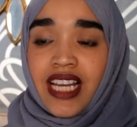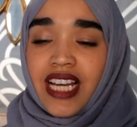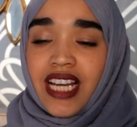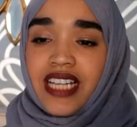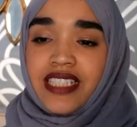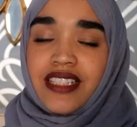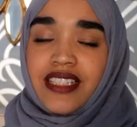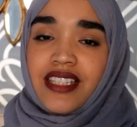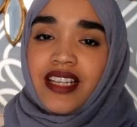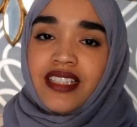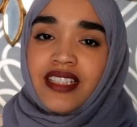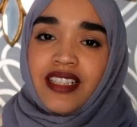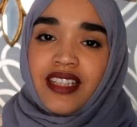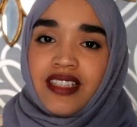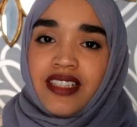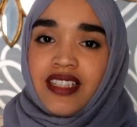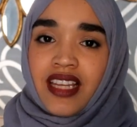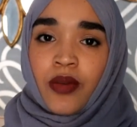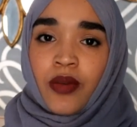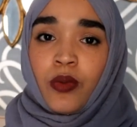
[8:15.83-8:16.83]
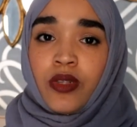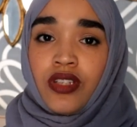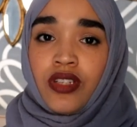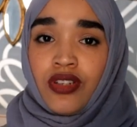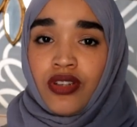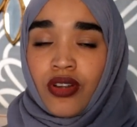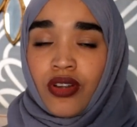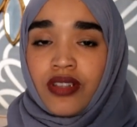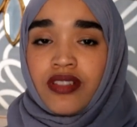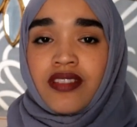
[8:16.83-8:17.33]
I decided that I would
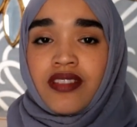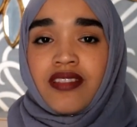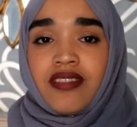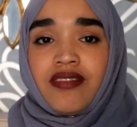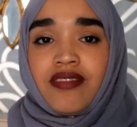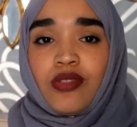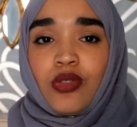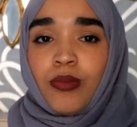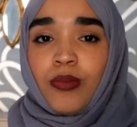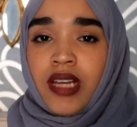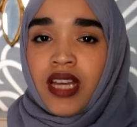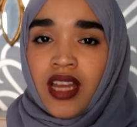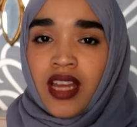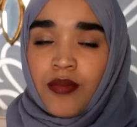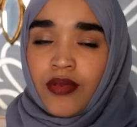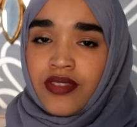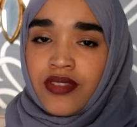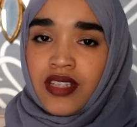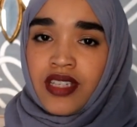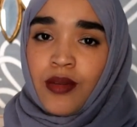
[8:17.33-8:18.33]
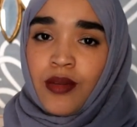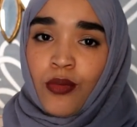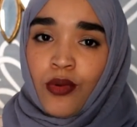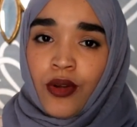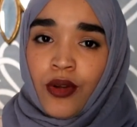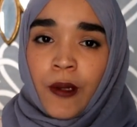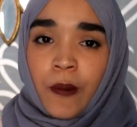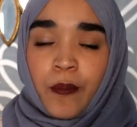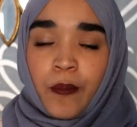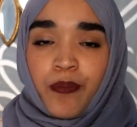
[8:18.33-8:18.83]
not do my eyebrows
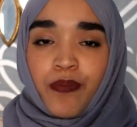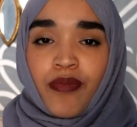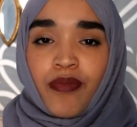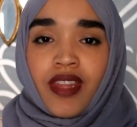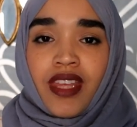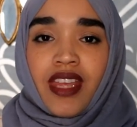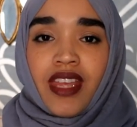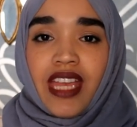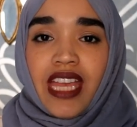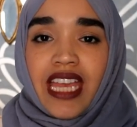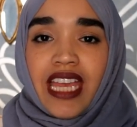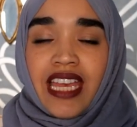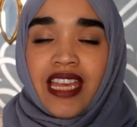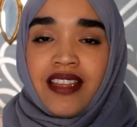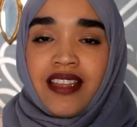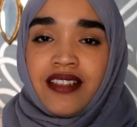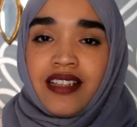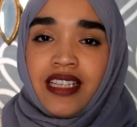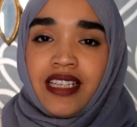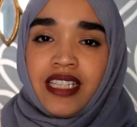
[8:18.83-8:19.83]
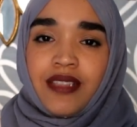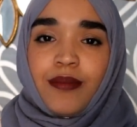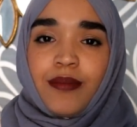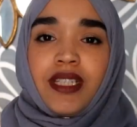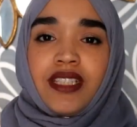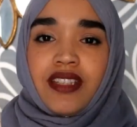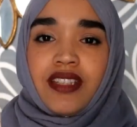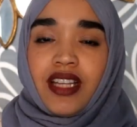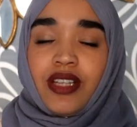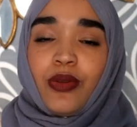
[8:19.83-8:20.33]
anymore. And let me
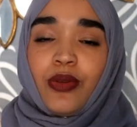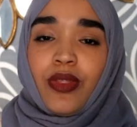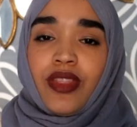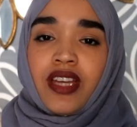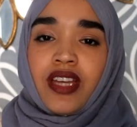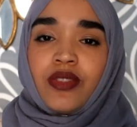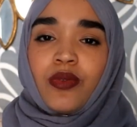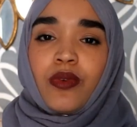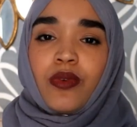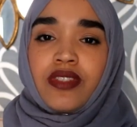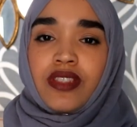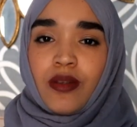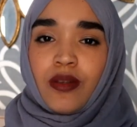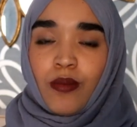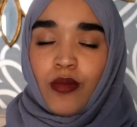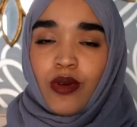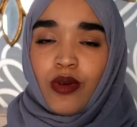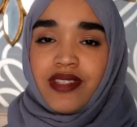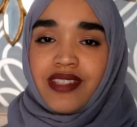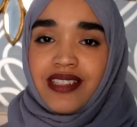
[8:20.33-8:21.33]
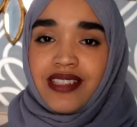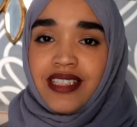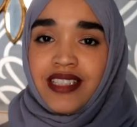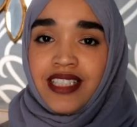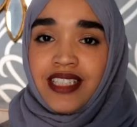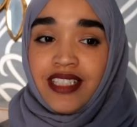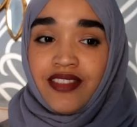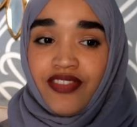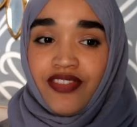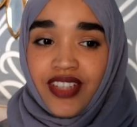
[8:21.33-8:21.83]
tell you, that was the most
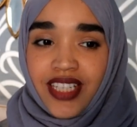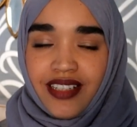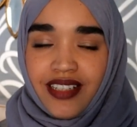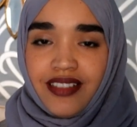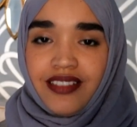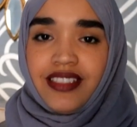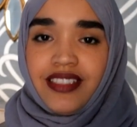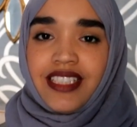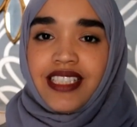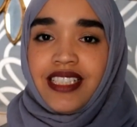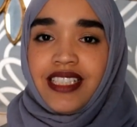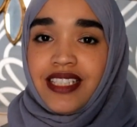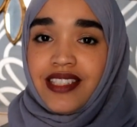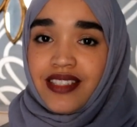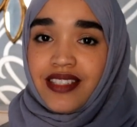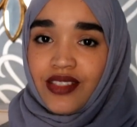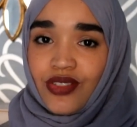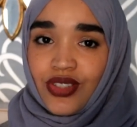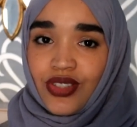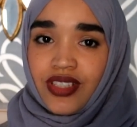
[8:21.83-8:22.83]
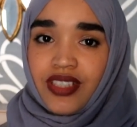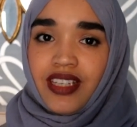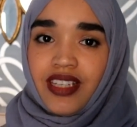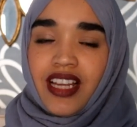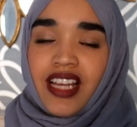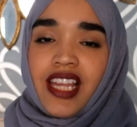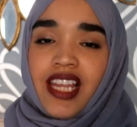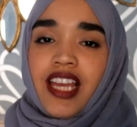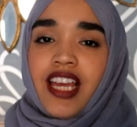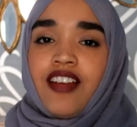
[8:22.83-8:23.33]
difficult decision
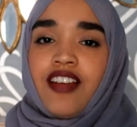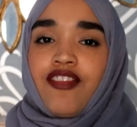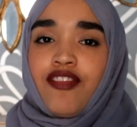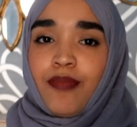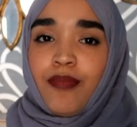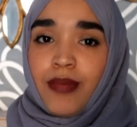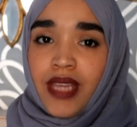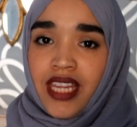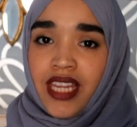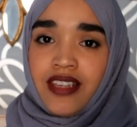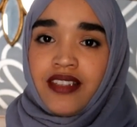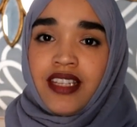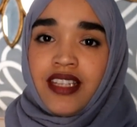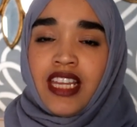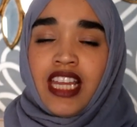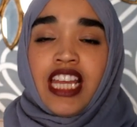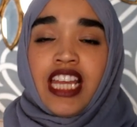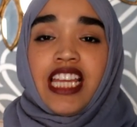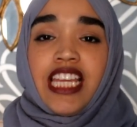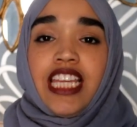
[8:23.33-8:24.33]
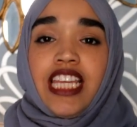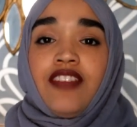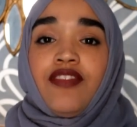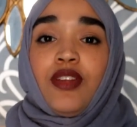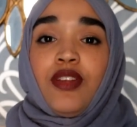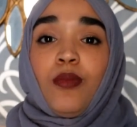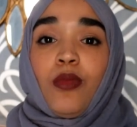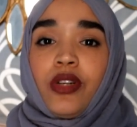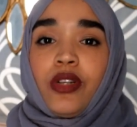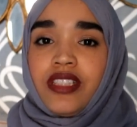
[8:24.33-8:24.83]
I have made.
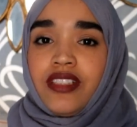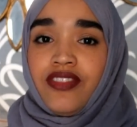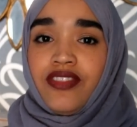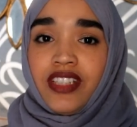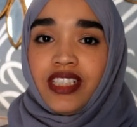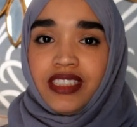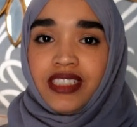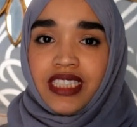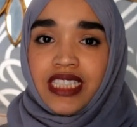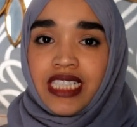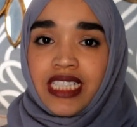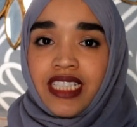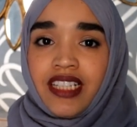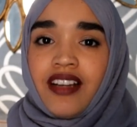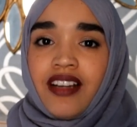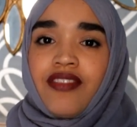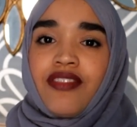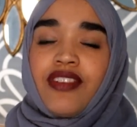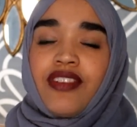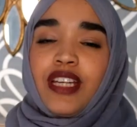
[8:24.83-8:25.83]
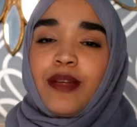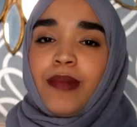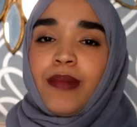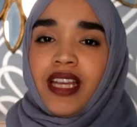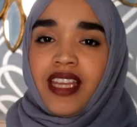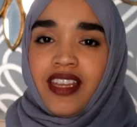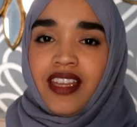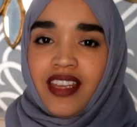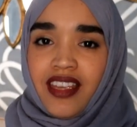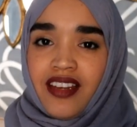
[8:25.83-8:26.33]
Even more difficult than covering my
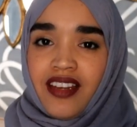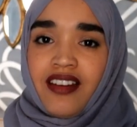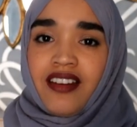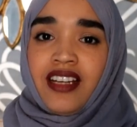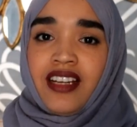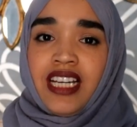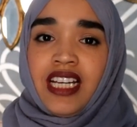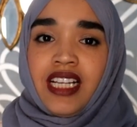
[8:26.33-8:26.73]
hair.